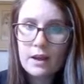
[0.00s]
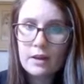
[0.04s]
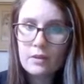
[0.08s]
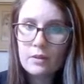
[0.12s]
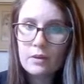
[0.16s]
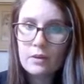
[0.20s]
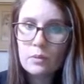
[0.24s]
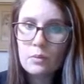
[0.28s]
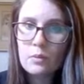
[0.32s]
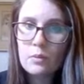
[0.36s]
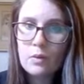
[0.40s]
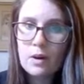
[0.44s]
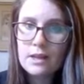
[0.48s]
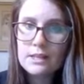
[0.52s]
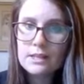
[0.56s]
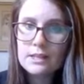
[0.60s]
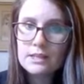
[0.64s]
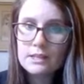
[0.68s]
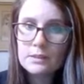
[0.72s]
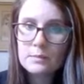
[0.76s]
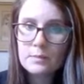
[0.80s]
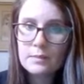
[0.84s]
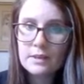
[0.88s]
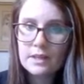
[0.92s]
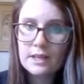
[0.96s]
the
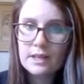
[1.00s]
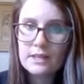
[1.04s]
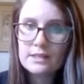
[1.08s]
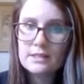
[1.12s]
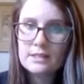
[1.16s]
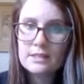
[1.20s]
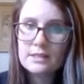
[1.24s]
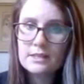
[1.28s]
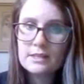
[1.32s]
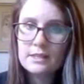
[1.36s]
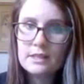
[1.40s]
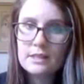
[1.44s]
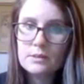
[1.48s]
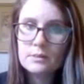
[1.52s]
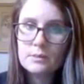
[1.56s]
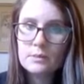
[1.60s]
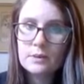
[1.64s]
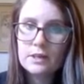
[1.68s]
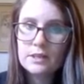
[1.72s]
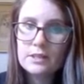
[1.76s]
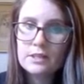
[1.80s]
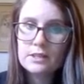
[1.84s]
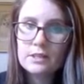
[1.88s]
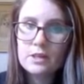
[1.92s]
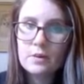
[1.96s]
ones place is
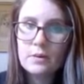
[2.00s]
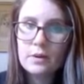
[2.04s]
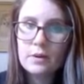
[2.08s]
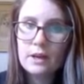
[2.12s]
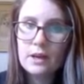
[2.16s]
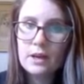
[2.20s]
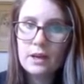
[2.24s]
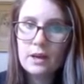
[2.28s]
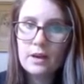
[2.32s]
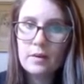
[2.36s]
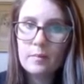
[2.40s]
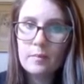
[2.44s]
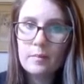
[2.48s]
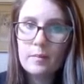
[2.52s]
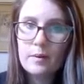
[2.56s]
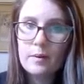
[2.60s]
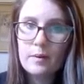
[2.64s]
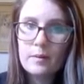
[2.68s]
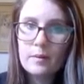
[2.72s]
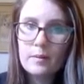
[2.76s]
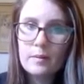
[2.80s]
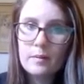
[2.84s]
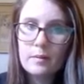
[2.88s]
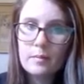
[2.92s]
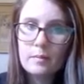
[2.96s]
what is going up
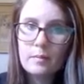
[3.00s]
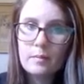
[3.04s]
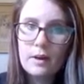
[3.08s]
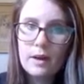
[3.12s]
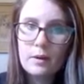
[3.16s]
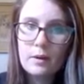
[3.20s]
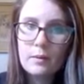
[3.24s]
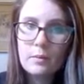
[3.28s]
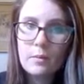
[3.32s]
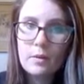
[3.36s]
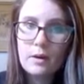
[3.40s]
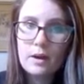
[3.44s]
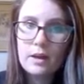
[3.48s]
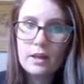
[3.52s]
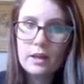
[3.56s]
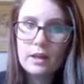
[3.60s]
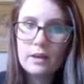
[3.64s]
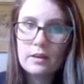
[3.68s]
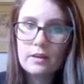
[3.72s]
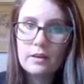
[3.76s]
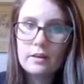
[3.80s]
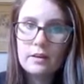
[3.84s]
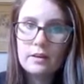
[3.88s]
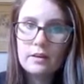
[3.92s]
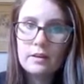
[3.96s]
by 1.
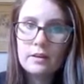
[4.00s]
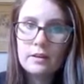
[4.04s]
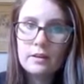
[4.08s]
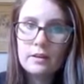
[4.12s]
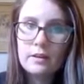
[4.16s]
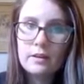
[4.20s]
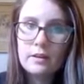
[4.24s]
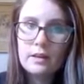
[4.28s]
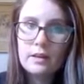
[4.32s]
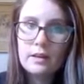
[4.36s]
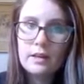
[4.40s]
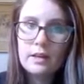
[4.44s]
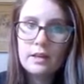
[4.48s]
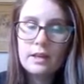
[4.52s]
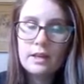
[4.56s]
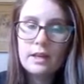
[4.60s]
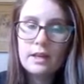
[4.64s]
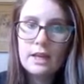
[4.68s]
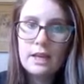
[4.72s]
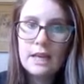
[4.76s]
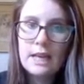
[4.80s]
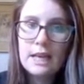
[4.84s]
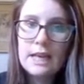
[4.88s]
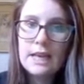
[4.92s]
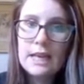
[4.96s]

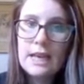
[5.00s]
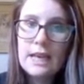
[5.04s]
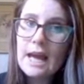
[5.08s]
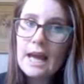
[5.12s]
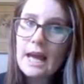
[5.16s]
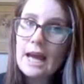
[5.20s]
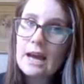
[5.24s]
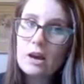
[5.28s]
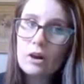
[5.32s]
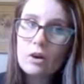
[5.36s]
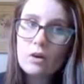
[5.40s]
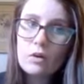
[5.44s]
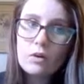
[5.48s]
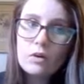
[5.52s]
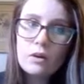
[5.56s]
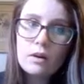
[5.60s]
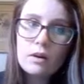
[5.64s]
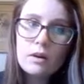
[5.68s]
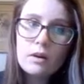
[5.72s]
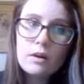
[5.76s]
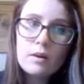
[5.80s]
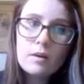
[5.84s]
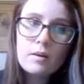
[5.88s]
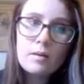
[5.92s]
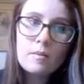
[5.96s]
And now
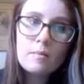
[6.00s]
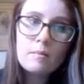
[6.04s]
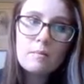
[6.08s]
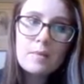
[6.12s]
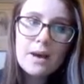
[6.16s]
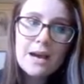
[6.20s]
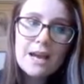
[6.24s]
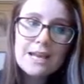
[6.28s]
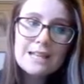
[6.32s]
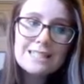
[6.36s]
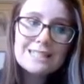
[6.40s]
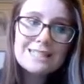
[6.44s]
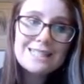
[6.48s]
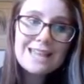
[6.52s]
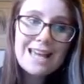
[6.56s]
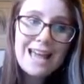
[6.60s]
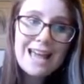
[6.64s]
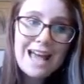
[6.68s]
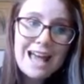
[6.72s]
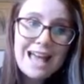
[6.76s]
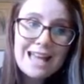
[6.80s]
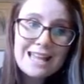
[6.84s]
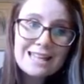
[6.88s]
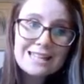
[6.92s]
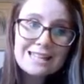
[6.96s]
my
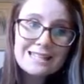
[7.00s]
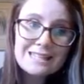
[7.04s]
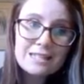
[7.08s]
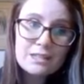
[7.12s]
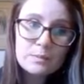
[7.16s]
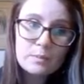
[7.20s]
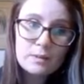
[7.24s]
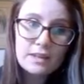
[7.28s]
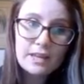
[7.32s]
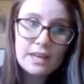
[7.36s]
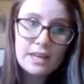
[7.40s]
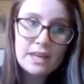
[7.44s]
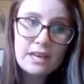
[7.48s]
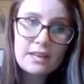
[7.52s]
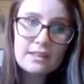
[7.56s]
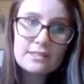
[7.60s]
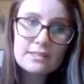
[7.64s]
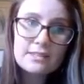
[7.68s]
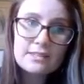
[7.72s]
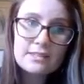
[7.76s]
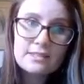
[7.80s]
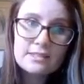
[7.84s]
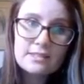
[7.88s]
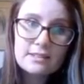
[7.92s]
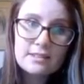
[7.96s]
tens
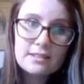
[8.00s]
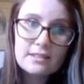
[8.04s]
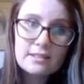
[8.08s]
place